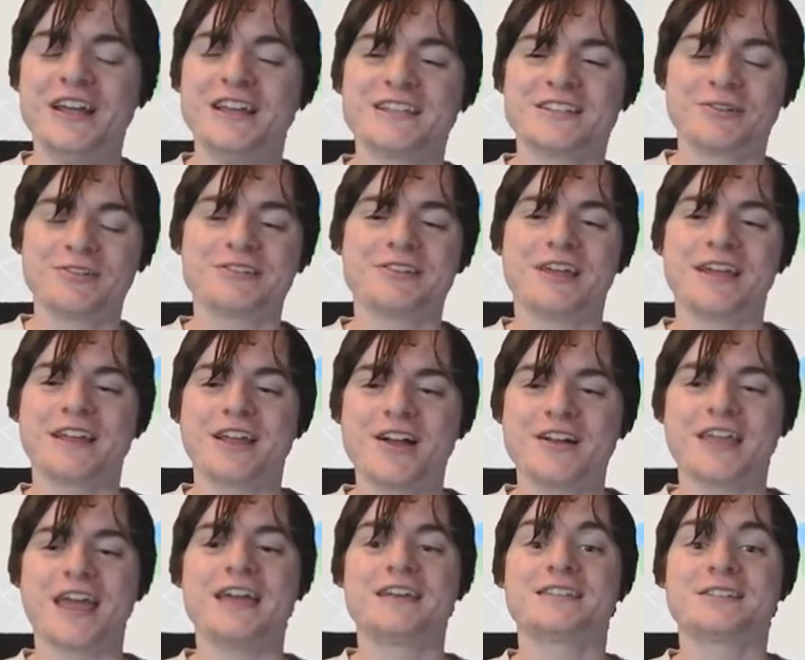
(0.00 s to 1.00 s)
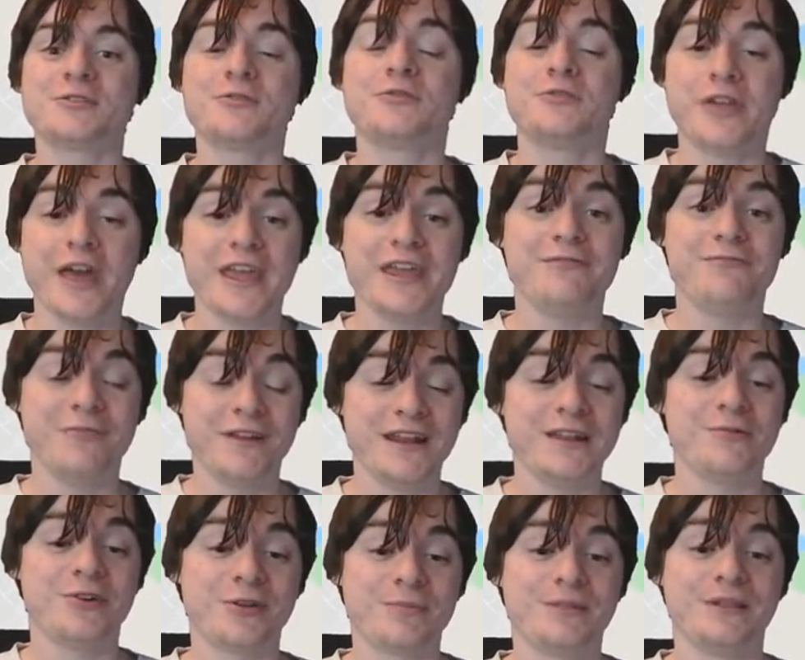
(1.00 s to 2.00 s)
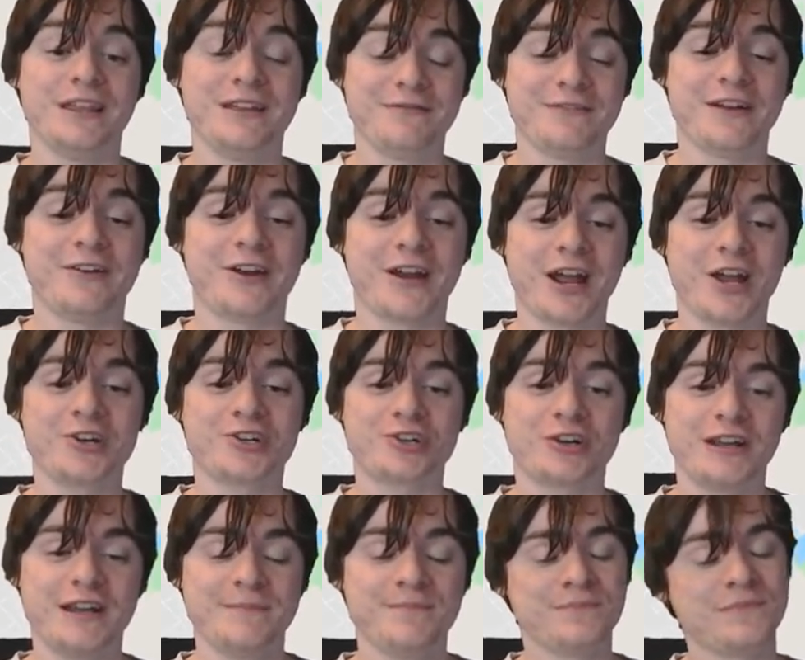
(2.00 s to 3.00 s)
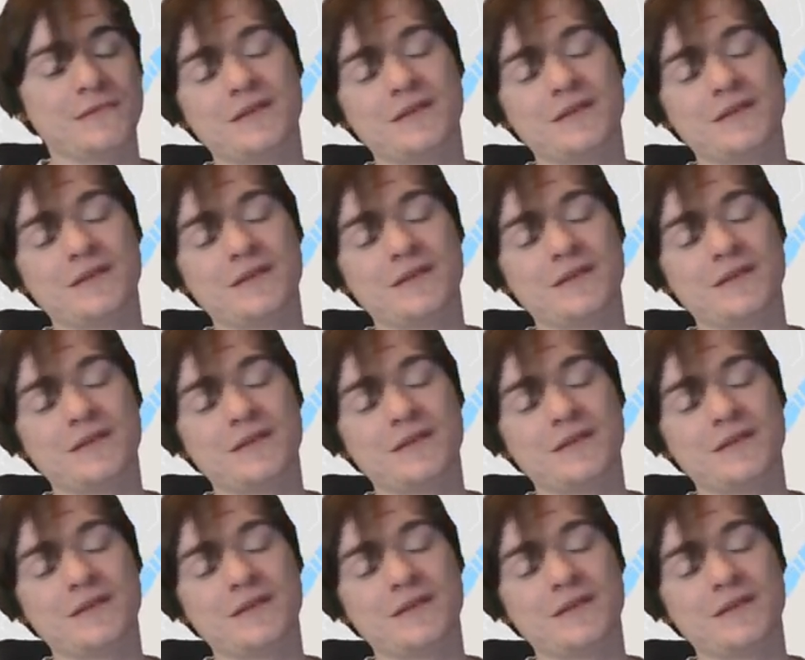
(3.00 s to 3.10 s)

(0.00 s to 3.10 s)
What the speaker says: So it's like, okay, so they really want to believe they're a country.